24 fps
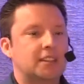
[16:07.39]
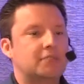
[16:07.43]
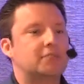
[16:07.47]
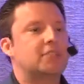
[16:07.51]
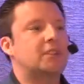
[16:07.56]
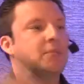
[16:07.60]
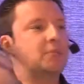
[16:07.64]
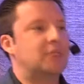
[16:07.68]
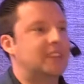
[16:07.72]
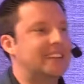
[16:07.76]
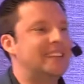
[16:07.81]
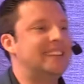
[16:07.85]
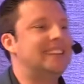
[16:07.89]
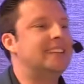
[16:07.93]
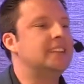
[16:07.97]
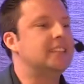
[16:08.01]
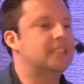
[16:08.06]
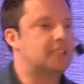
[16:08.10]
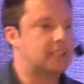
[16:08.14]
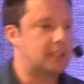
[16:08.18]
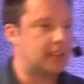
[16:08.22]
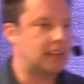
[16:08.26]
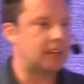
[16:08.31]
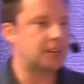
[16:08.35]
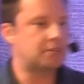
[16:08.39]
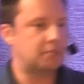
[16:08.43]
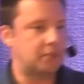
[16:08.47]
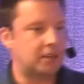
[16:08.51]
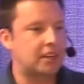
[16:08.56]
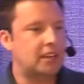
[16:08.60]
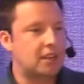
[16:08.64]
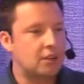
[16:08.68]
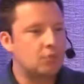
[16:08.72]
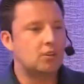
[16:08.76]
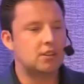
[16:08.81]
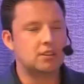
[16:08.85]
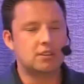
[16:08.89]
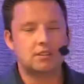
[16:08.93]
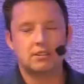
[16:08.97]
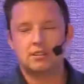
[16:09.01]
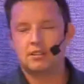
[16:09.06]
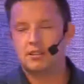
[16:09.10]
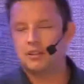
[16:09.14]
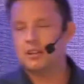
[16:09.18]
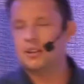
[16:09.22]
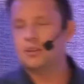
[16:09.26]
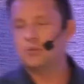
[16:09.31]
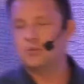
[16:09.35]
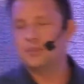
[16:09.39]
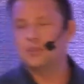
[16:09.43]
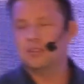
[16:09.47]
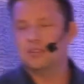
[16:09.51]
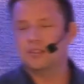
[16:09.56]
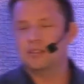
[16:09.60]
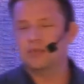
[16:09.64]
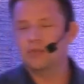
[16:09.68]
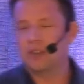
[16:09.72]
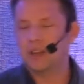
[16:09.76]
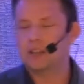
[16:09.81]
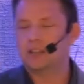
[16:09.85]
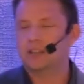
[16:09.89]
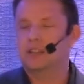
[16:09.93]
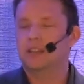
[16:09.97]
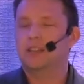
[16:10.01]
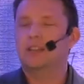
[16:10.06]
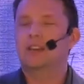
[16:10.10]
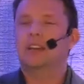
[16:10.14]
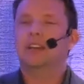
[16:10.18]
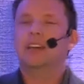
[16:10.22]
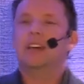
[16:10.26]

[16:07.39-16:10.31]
if somebody needs that. But he wants the fax.